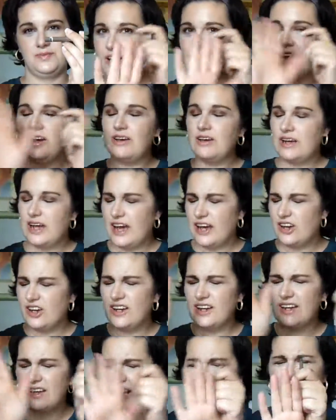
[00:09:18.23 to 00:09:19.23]
I
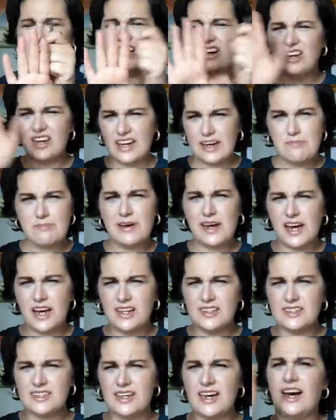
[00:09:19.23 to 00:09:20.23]
could get
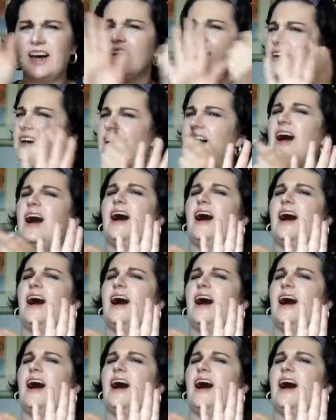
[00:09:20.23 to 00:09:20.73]
past that.